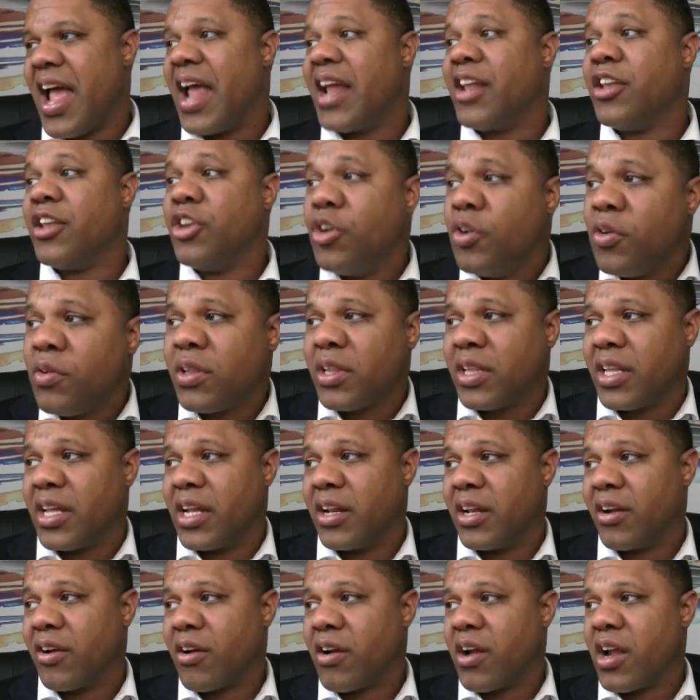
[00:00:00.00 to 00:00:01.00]
and youth
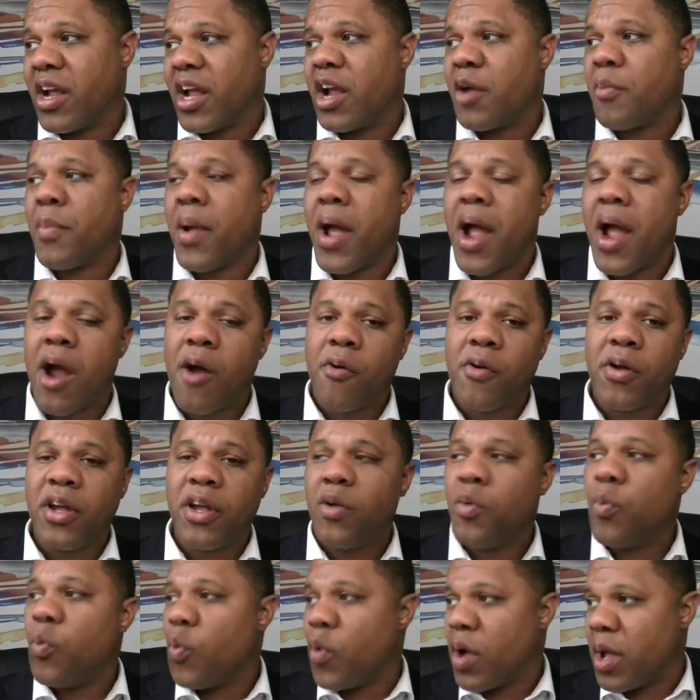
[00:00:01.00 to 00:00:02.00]
leader,
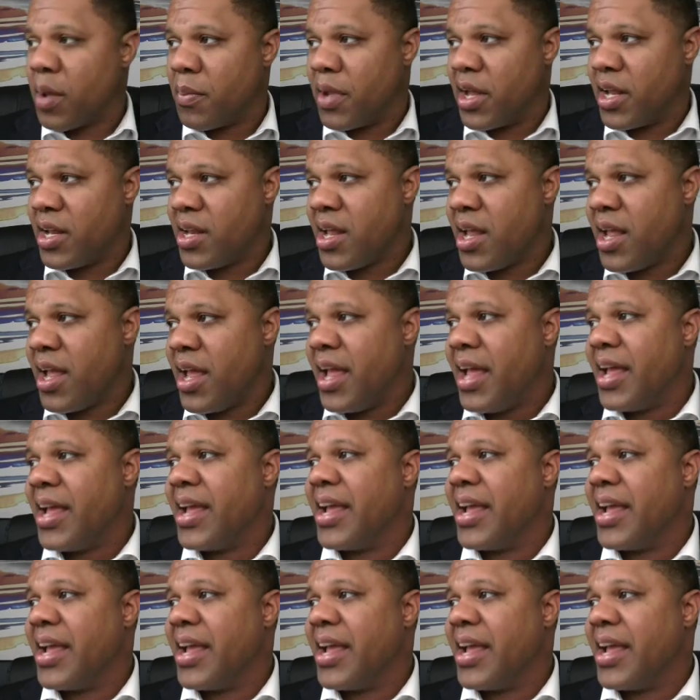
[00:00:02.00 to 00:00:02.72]
empowering women